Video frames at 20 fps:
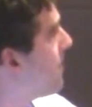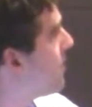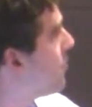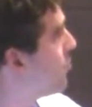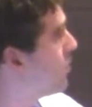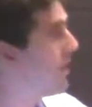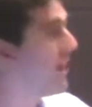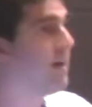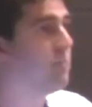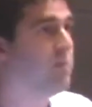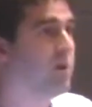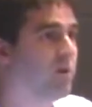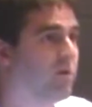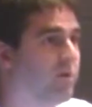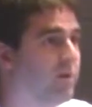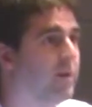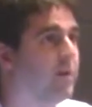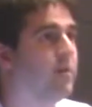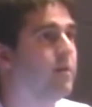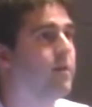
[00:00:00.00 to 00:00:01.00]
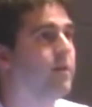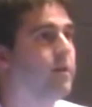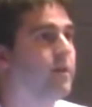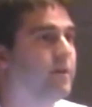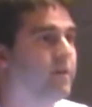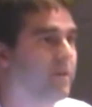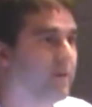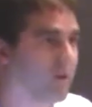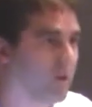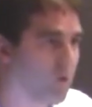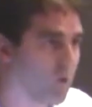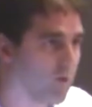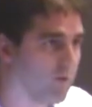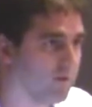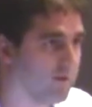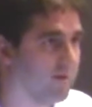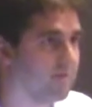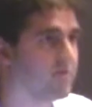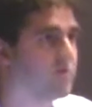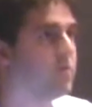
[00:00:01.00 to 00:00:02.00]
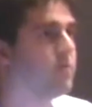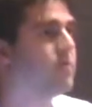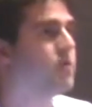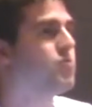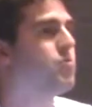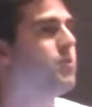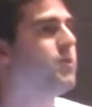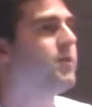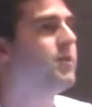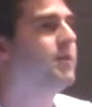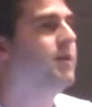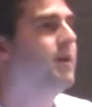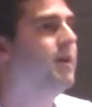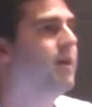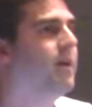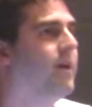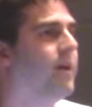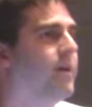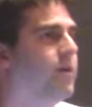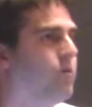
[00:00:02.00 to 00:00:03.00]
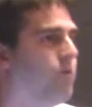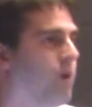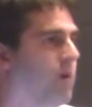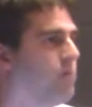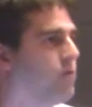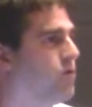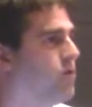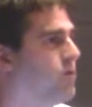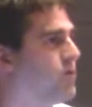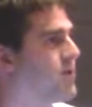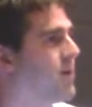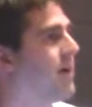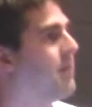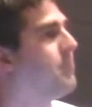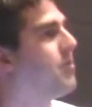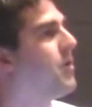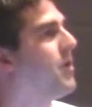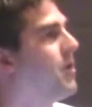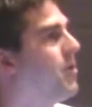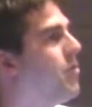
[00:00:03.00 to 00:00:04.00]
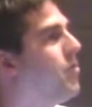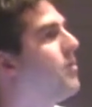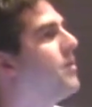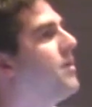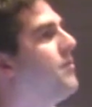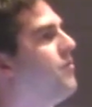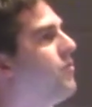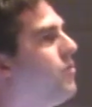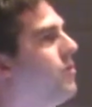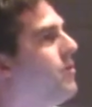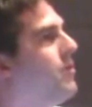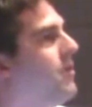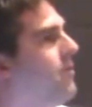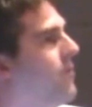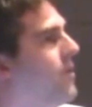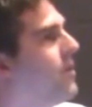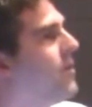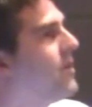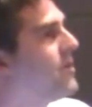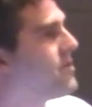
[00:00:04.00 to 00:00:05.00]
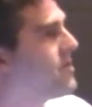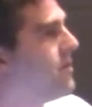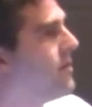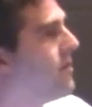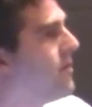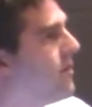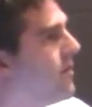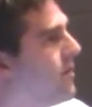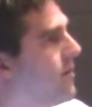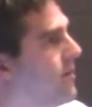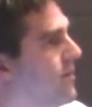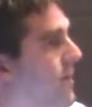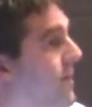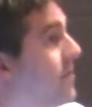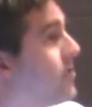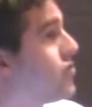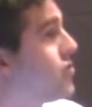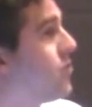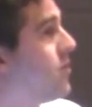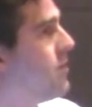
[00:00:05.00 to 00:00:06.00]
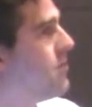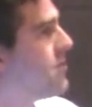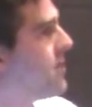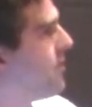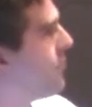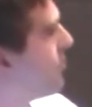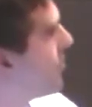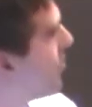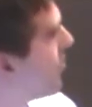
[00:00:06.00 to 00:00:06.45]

reliability and quality of service with it, and you were able to assign priority for the various data streams that were